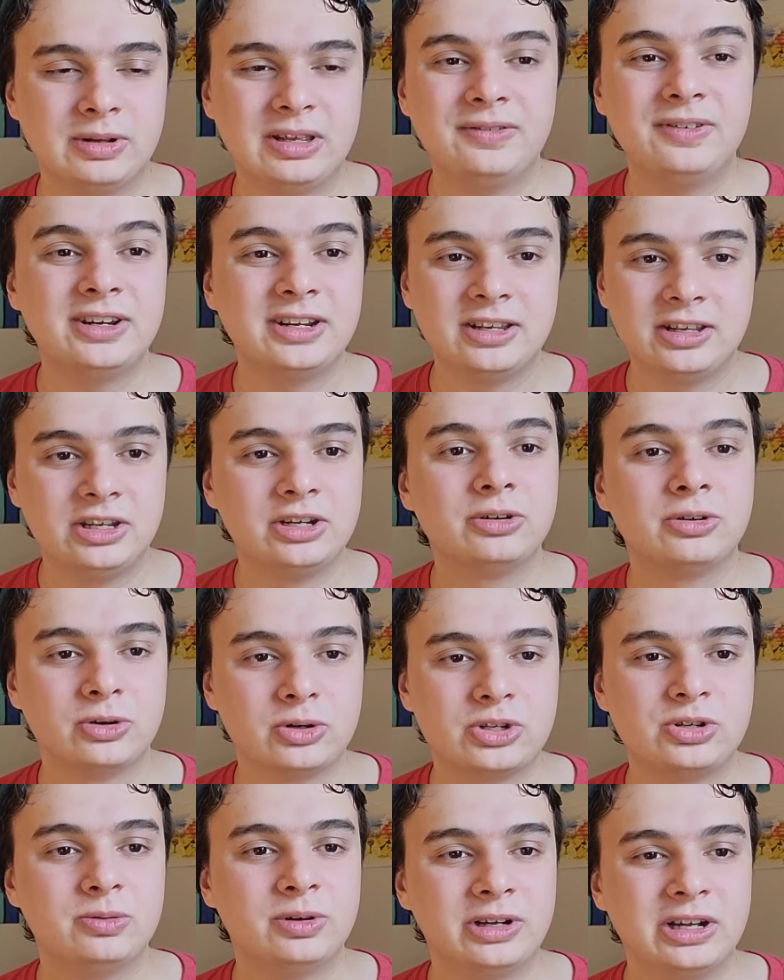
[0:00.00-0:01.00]
even a year or
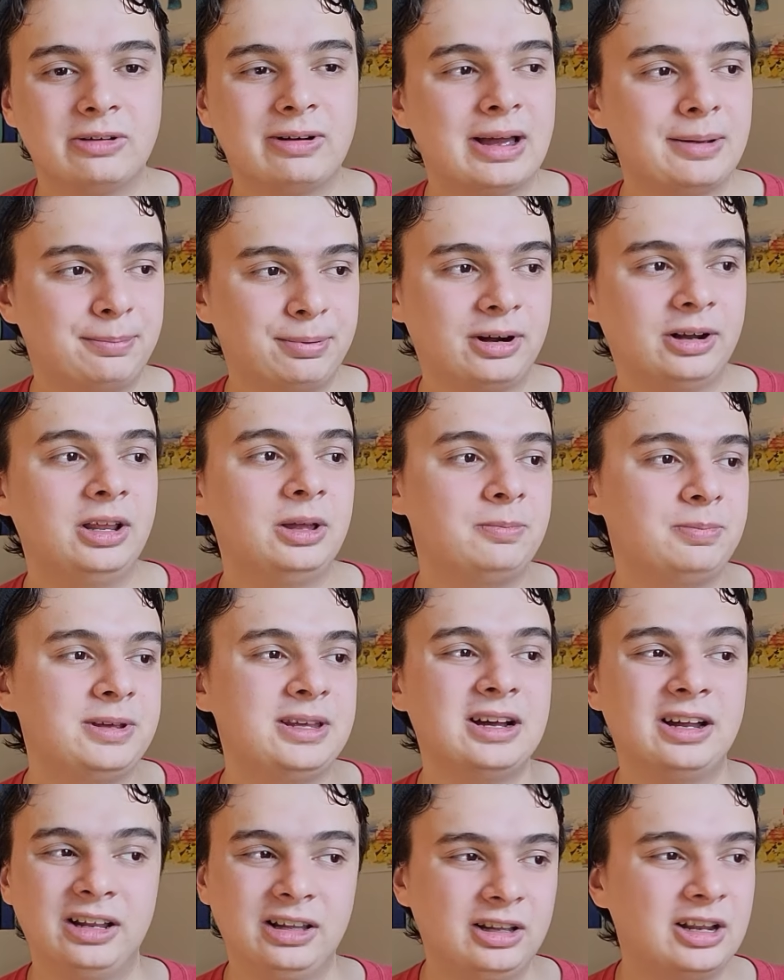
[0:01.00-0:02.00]
two ago, I'd probably be
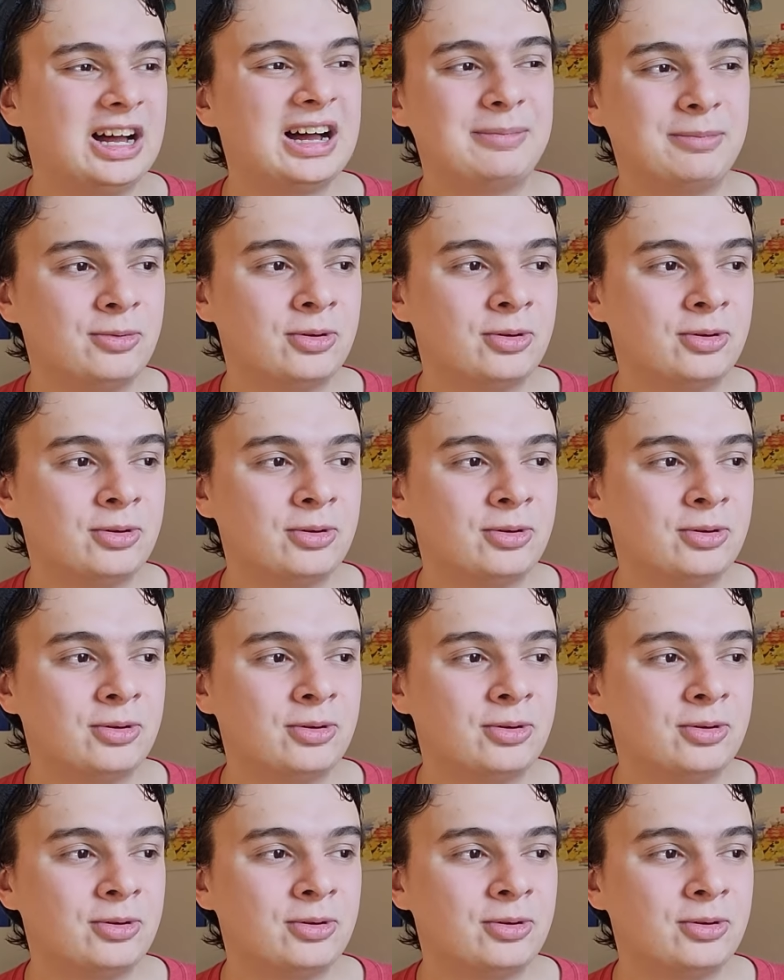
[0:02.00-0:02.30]
a lot